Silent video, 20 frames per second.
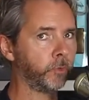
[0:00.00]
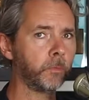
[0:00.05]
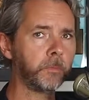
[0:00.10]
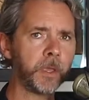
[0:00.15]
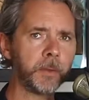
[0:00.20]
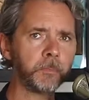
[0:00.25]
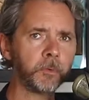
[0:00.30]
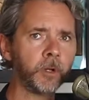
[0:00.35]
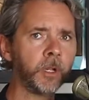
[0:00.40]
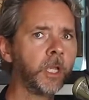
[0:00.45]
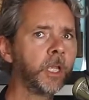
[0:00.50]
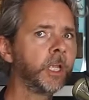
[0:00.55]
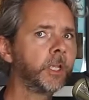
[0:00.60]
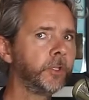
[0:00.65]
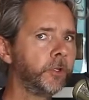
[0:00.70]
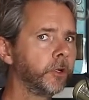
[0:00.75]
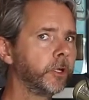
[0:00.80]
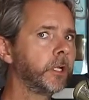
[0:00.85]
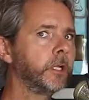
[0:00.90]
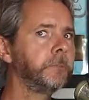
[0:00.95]
Remember,
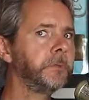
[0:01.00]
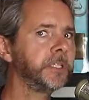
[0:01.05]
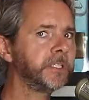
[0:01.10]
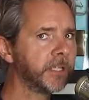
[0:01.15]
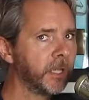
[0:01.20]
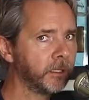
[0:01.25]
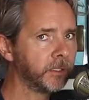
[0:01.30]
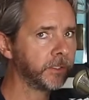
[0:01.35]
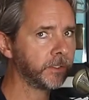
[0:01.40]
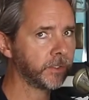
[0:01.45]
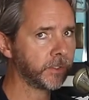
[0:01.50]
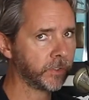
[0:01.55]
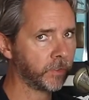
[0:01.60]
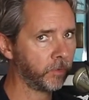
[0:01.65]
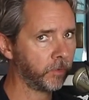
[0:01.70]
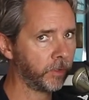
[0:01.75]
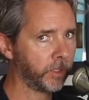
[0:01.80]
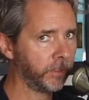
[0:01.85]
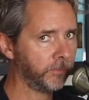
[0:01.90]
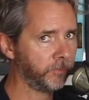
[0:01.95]
you're going to be telling the
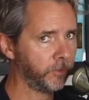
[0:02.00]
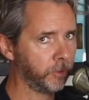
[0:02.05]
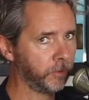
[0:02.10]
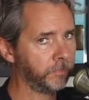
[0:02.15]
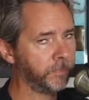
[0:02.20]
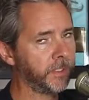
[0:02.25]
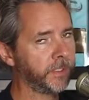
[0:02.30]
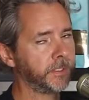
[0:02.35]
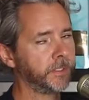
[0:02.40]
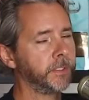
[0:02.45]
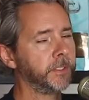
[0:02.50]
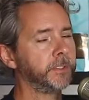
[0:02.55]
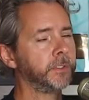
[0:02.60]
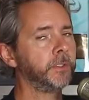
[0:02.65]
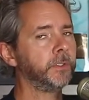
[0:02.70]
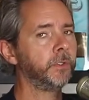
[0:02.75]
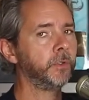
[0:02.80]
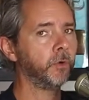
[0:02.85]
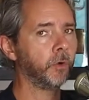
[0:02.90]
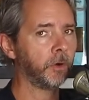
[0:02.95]
story of your business,
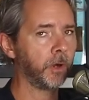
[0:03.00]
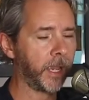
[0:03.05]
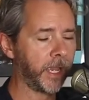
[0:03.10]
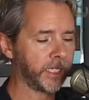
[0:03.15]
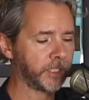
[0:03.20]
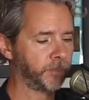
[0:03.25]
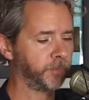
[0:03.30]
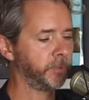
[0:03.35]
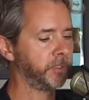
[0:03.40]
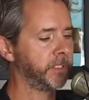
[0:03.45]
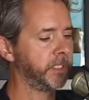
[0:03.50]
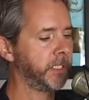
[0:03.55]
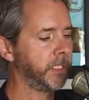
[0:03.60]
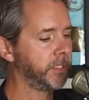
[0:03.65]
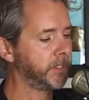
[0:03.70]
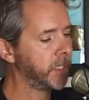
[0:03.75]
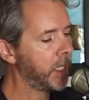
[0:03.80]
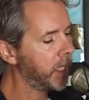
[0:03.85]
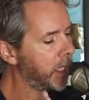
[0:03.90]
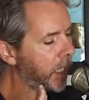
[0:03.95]
your
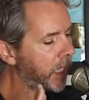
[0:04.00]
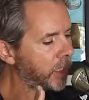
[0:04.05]
expertise,